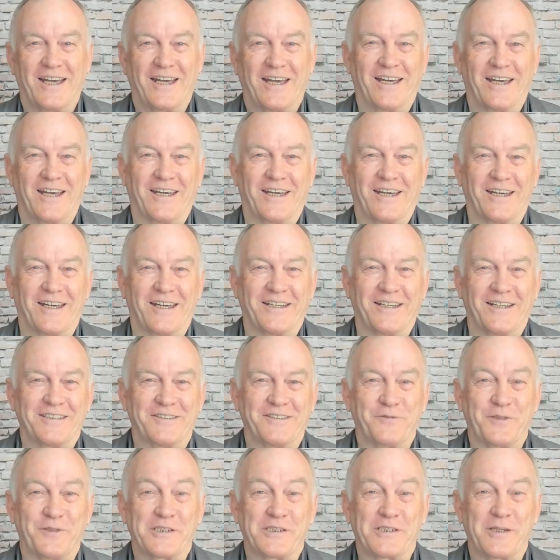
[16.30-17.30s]

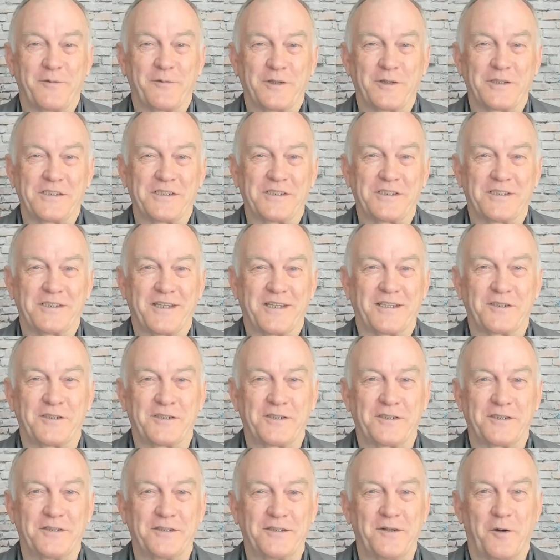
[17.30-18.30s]
And for some of us,
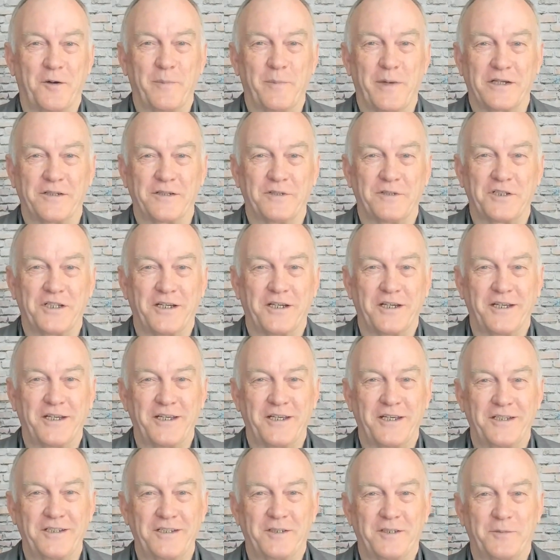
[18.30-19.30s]
that's not much of a
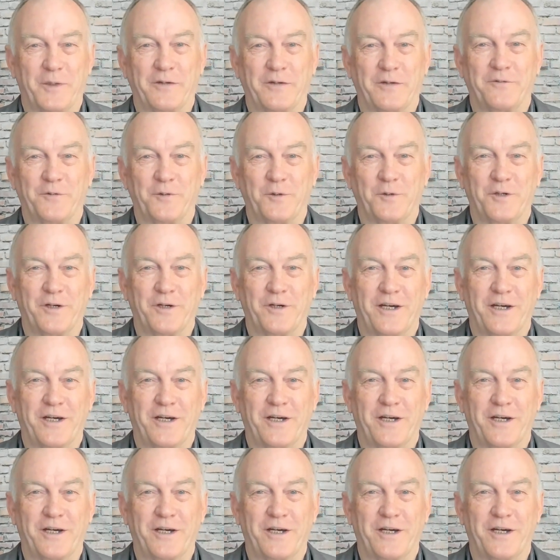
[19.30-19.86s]
change, but